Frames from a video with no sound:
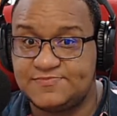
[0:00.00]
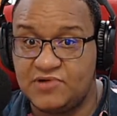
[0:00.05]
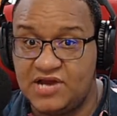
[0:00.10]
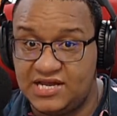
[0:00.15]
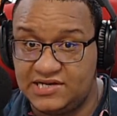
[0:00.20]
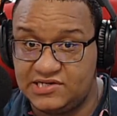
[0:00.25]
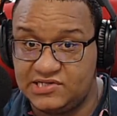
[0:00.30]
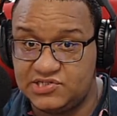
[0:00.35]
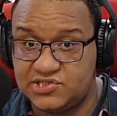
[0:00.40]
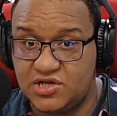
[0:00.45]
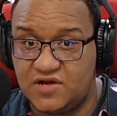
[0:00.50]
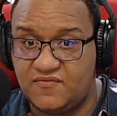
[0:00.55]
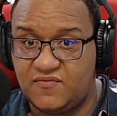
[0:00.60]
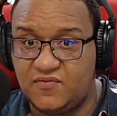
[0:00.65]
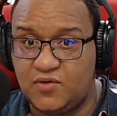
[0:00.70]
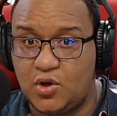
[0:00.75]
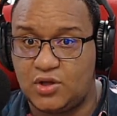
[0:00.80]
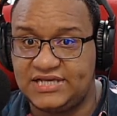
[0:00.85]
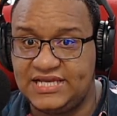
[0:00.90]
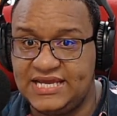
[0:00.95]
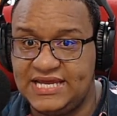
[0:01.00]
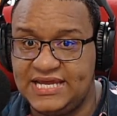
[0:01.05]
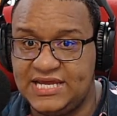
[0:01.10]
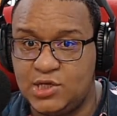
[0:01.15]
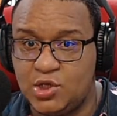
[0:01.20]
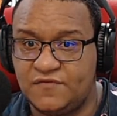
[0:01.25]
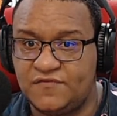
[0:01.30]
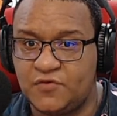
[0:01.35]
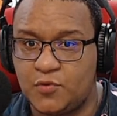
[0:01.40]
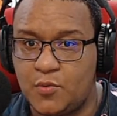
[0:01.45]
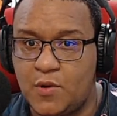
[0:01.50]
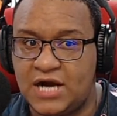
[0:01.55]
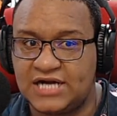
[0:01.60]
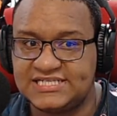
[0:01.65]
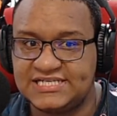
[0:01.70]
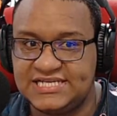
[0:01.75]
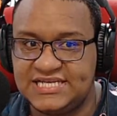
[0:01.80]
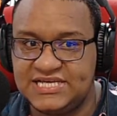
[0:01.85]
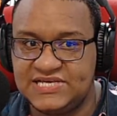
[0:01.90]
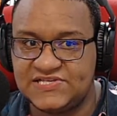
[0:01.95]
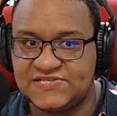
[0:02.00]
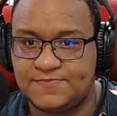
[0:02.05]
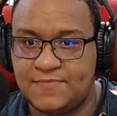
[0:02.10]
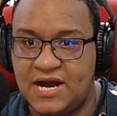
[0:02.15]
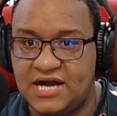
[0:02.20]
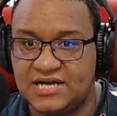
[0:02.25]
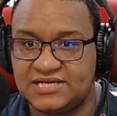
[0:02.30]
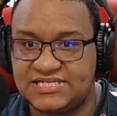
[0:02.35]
Brands of Lot A Good for Wacton East